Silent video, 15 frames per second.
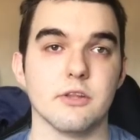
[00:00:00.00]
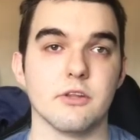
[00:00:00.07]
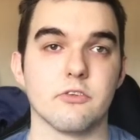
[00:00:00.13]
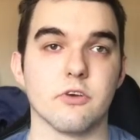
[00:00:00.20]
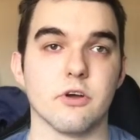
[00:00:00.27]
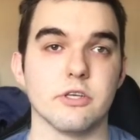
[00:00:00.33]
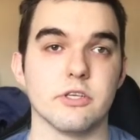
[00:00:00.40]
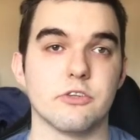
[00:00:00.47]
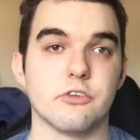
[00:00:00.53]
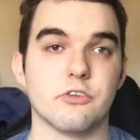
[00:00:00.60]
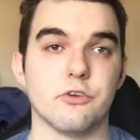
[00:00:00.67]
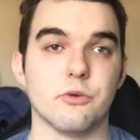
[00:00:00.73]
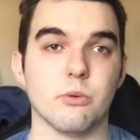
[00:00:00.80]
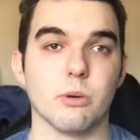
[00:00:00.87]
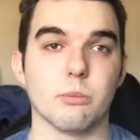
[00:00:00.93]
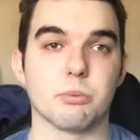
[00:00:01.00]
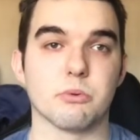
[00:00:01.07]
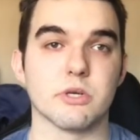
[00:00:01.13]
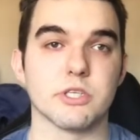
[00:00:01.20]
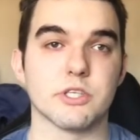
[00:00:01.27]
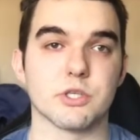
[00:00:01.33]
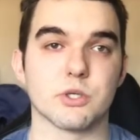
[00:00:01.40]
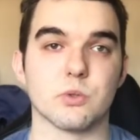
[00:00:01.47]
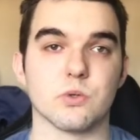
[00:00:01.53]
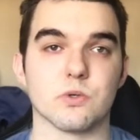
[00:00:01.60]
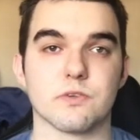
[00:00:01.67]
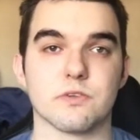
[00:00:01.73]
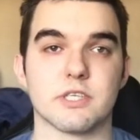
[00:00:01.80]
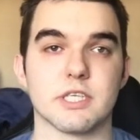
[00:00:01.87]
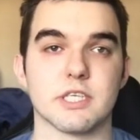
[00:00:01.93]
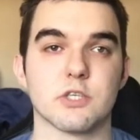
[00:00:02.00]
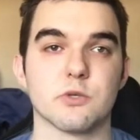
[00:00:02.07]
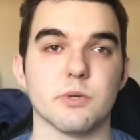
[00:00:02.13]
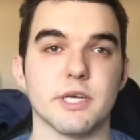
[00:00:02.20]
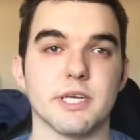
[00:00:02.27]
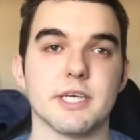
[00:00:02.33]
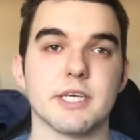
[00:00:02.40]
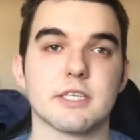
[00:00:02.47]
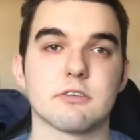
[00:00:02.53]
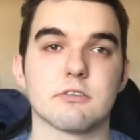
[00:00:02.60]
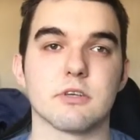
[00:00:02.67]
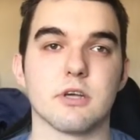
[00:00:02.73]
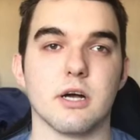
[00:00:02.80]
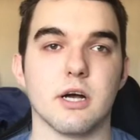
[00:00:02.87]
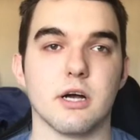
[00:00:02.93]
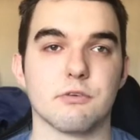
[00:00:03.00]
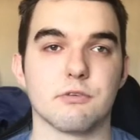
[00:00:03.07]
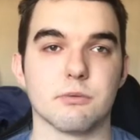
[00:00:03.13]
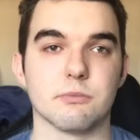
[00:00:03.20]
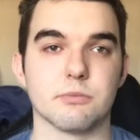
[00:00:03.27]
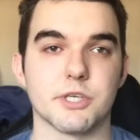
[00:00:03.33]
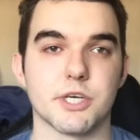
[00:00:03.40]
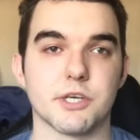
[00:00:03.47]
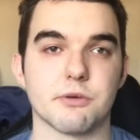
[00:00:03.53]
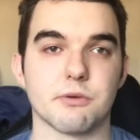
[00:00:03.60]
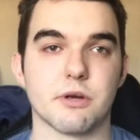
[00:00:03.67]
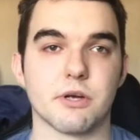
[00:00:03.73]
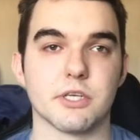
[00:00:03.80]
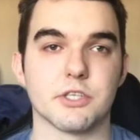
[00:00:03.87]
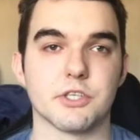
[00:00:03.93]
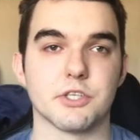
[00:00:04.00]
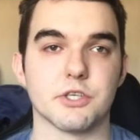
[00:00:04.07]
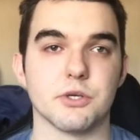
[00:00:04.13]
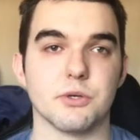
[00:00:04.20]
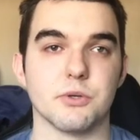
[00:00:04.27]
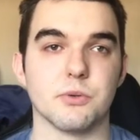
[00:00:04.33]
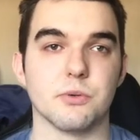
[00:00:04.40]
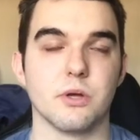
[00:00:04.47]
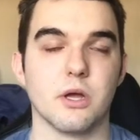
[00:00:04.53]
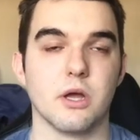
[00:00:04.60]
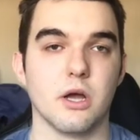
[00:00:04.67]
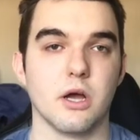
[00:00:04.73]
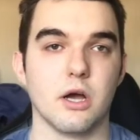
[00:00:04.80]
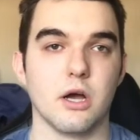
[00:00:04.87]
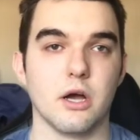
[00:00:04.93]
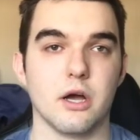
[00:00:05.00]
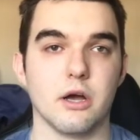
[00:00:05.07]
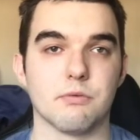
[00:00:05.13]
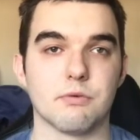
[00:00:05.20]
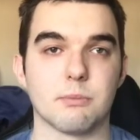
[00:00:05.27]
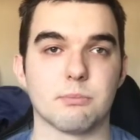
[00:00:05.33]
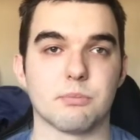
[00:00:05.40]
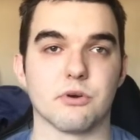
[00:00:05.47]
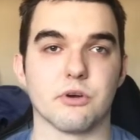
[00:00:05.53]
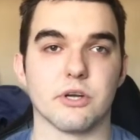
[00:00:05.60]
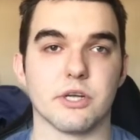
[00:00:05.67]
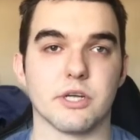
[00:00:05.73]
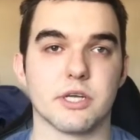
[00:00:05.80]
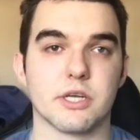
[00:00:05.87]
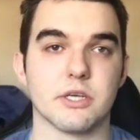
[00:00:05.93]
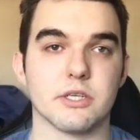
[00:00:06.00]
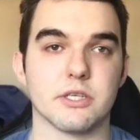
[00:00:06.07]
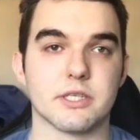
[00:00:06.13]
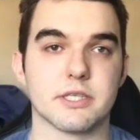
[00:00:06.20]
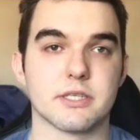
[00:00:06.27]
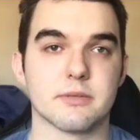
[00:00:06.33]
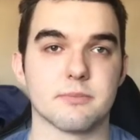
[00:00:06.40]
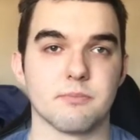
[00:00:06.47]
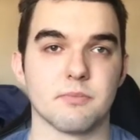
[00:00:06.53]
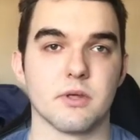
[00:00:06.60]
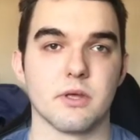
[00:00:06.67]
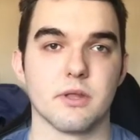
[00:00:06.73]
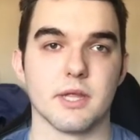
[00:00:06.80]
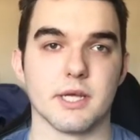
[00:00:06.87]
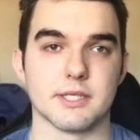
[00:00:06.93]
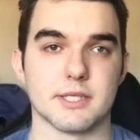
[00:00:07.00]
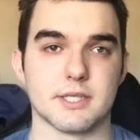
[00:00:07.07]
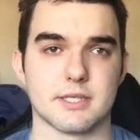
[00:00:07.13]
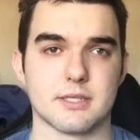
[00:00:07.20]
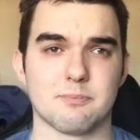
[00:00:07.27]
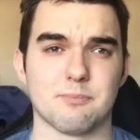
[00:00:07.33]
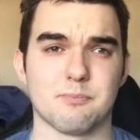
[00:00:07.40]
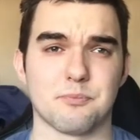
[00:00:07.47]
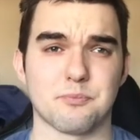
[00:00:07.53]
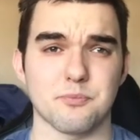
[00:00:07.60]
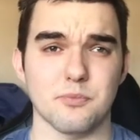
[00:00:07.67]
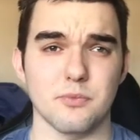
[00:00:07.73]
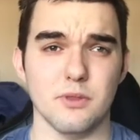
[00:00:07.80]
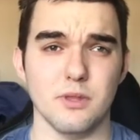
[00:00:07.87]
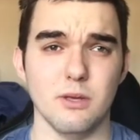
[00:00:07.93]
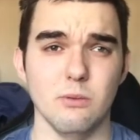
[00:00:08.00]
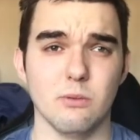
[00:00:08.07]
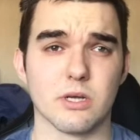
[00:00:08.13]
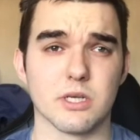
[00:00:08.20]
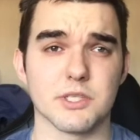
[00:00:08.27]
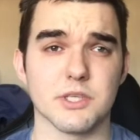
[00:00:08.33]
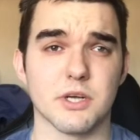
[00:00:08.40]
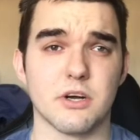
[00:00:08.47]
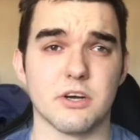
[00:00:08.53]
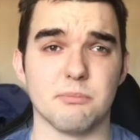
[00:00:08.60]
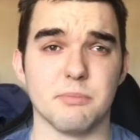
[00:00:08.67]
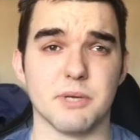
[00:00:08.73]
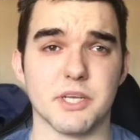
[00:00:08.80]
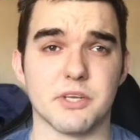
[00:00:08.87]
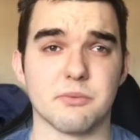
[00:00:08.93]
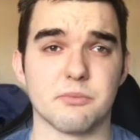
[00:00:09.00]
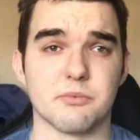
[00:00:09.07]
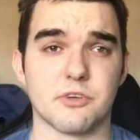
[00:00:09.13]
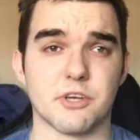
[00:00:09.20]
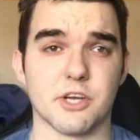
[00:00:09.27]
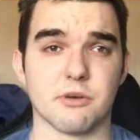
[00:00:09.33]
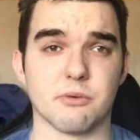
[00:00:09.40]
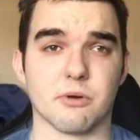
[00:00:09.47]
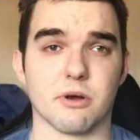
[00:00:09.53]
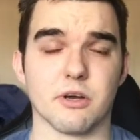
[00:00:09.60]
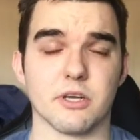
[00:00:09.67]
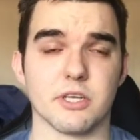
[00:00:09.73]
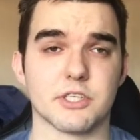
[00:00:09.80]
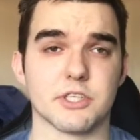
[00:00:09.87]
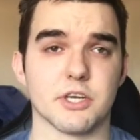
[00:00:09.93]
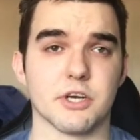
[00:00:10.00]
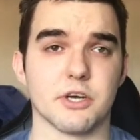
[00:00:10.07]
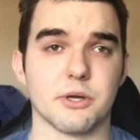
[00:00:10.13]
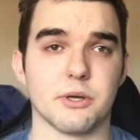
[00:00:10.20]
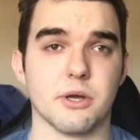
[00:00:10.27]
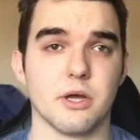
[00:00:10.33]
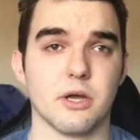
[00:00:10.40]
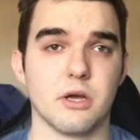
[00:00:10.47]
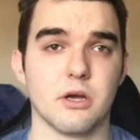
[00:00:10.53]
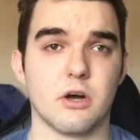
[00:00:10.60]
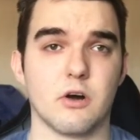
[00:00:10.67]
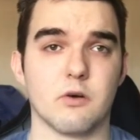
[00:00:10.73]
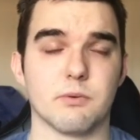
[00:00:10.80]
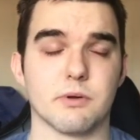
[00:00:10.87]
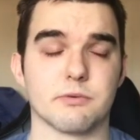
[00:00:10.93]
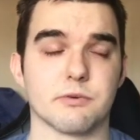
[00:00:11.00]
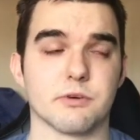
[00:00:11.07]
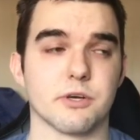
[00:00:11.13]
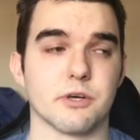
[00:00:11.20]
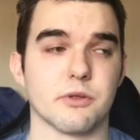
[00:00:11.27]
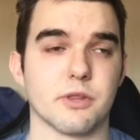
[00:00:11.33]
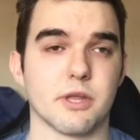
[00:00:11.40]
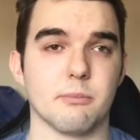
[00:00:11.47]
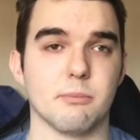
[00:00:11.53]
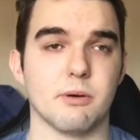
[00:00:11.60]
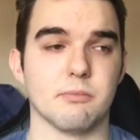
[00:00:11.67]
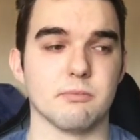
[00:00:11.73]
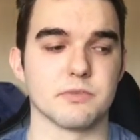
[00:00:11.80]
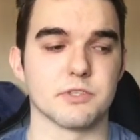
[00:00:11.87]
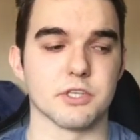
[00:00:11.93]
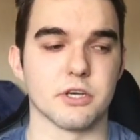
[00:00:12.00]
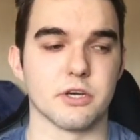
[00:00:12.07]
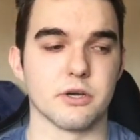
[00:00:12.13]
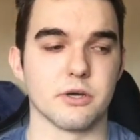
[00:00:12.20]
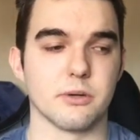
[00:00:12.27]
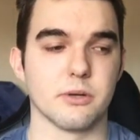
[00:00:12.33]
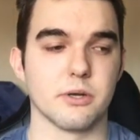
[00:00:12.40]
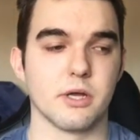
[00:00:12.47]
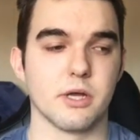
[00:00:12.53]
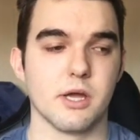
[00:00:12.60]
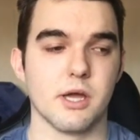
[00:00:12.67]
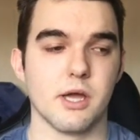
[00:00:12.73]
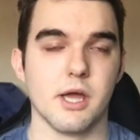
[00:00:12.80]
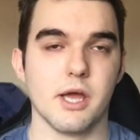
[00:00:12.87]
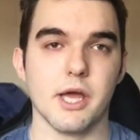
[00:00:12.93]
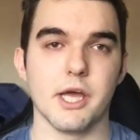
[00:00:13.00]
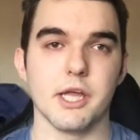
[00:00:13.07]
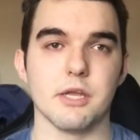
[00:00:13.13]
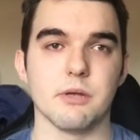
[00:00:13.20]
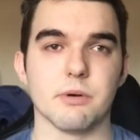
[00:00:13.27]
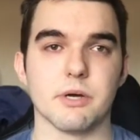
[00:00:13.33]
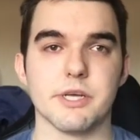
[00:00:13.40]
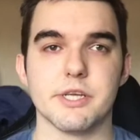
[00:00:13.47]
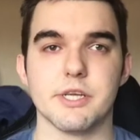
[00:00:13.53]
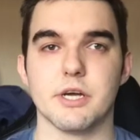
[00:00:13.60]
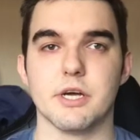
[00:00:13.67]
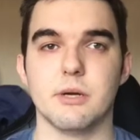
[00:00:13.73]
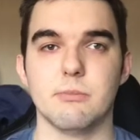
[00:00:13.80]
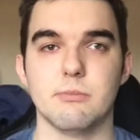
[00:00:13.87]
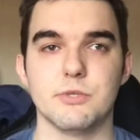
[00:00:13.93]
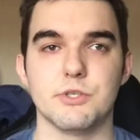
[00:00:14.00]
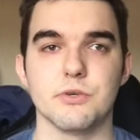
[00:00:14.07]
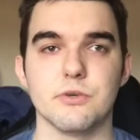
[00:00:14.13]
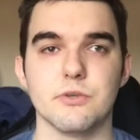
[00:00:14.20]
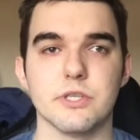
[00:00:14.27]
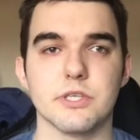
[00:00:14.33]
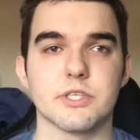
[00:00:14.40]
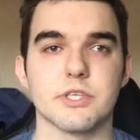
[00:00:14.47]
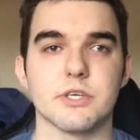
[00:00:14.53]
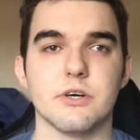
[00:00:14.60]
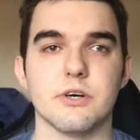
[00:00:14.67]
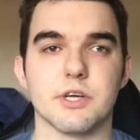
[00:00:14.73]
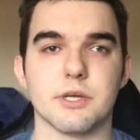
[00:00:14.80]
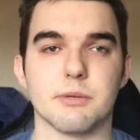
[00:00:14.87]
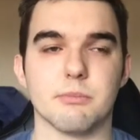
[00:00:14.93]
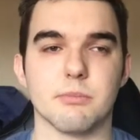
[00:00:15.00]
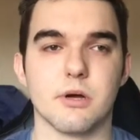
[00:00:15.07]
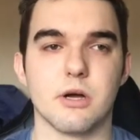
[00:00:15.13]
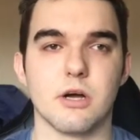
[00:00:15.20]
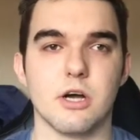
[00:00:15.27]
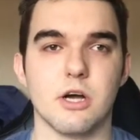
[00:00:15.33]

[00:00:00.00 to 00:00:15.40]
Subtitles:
decided to do a barista course for 6 weeks, from January to February, because that's when I started mid-January, so halfway through that month. So anyway, during this time,